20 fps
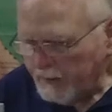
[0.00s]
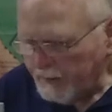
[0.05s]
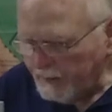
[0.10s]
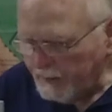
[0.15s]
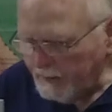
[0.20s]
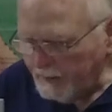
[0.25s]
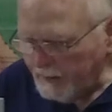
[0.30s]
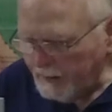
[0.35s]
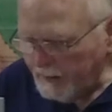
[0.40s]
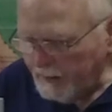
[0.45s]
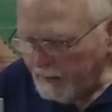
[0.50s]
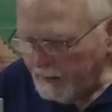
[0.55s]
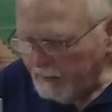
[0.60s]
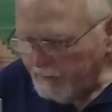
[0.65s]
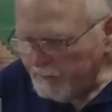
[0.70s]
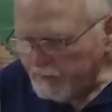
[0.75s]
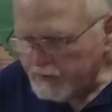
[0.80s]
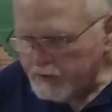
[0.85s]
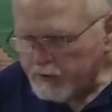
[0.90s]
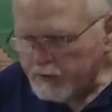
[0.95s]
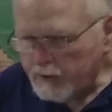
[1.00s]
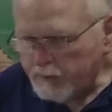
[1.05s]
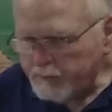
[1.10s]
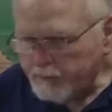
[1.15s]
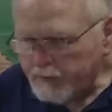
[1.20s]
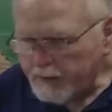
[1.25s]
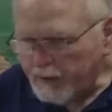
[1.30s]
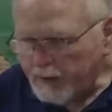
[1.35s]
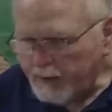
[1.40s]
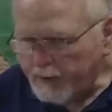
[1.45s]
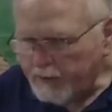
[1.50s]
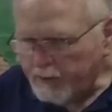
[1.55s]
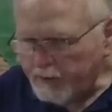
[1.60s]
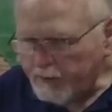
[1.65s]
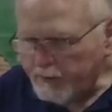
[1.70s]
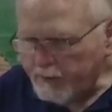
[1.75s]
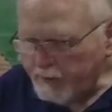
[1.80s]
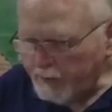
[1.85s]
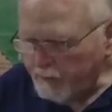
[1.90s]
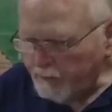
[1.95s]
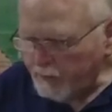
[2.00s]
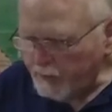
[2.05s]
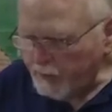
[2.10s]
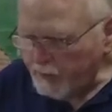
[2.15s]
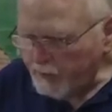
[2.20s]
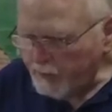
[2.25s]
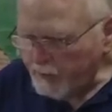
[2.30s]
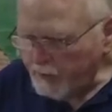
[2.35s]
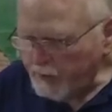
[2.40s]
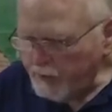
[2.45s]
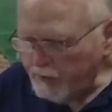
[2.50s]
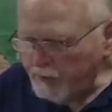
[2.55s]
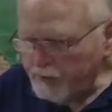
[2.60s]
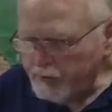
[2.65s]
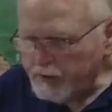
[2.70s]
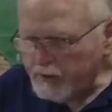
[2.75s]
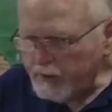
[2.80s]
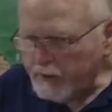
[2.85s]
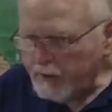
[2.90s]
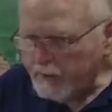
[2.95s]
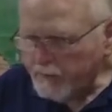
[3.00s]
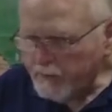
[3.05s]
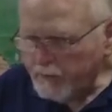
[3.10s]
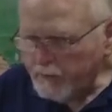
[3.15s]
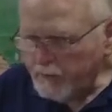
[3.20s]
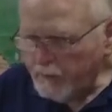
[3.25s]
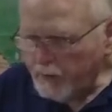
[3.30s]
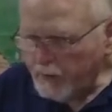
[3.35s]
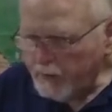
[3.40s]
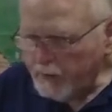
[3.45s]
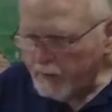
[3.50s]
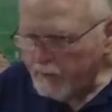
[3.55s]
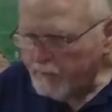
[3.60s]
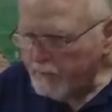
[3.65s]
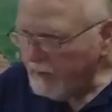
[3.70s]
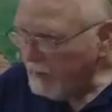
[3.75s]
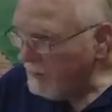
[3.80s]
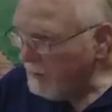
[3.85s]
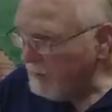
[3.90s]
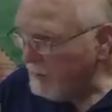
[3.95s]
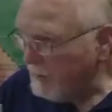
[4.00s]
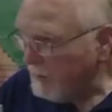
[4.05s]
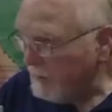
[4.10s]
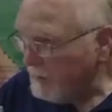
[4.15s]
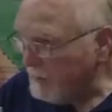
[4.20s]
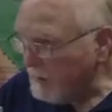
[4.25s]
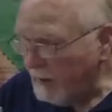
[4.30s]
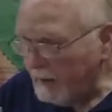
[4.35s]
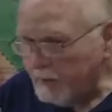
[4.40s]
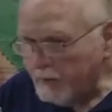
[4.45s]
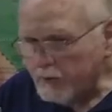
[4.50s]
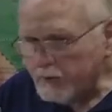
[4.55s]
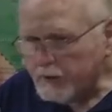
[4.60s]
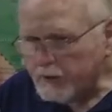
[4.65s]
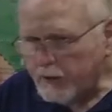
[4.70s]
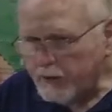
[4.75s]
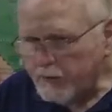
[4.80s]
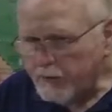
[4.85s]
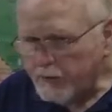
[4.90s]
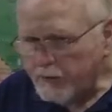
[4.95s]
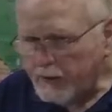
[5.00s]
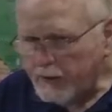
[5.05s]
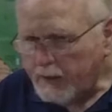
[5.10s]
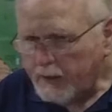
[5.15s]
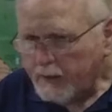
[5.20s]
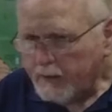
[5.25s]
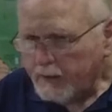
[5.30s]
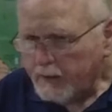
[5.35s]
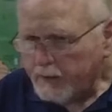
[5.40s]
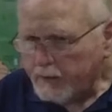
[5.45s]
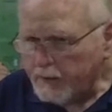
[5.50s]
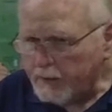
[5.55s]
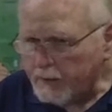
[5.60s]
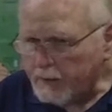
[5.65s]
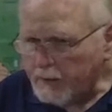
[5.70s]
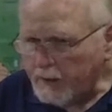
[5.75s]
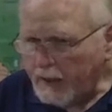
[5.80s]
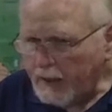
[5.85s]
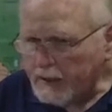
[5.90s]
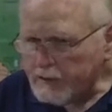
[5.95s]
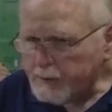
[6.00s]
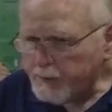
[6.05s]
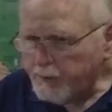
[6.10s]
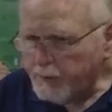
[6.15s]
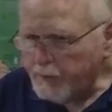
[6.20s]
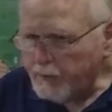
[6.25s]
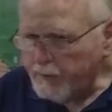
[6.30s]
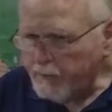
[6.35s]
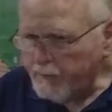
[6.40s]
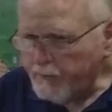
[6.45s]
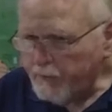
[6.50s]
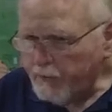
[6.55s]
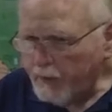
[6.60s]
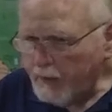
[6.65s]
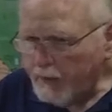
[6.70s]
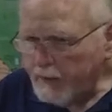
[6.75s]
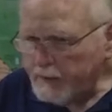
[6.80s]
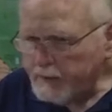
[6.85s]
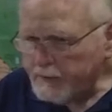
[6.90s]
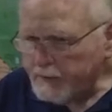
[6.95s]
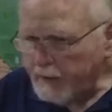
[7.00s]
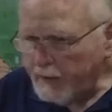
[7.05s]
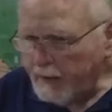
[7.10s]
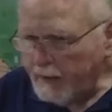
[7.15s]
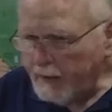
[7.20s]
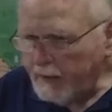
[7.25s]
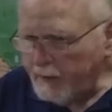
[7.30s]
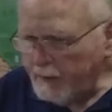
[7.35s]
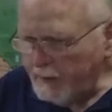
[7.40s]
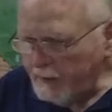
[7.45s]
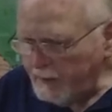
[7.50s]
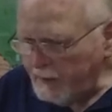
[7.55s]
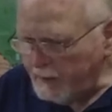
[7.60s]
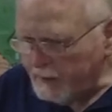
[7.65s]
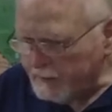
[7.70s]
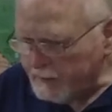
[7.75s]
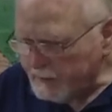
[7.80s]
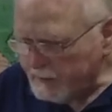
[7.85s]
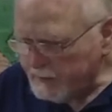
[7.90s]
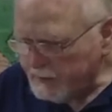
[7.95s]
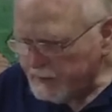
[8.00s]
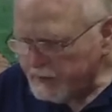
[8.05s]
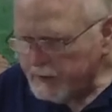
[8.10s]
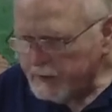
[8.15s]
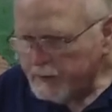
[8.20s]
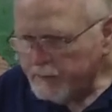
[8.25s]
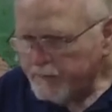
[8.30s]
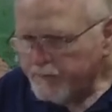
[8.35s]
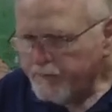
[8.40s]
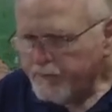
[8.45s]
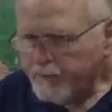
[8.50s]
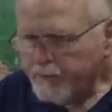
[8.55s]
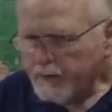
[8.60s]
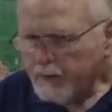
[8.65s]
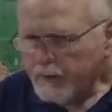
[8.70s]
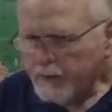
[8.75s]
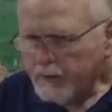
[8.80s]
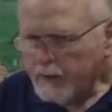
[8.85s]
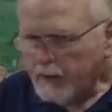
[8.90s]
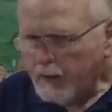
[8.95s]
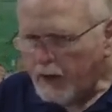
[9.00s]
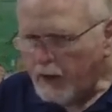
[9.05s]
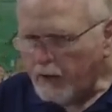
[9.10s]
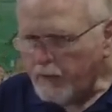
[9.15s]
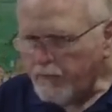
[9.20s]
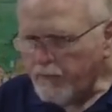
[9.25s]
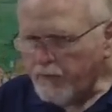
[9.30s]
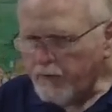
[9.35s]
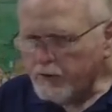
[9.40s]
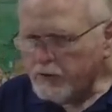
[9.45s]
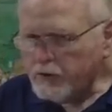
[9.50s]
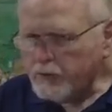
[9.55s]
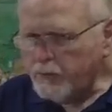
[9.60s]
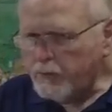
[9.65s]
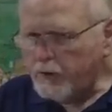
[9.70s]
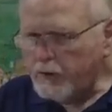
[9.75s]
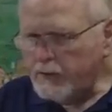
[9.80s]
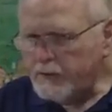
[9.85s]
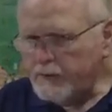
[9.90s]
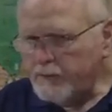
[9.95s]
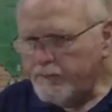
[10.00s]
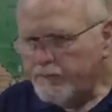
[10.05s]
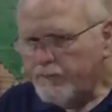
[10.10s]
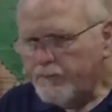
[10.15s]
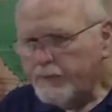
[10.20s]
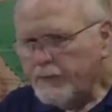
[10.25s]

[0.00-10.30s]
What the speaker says: and then I have a subtitle that we're going to use in every one of our titles under that, The Gospel of Christ and Its. Our first one,